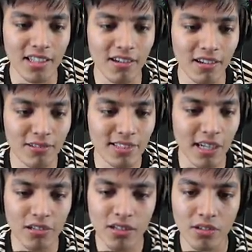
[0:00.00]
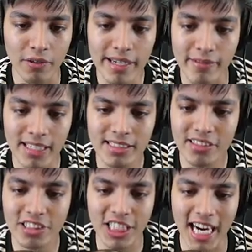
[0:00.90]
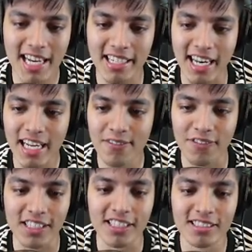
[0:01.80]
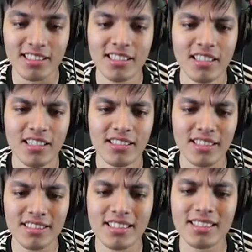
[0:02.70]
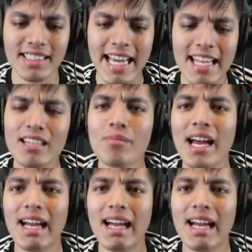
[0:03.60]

Oh no. Wait, why is there a giant knife and there's there's a scaly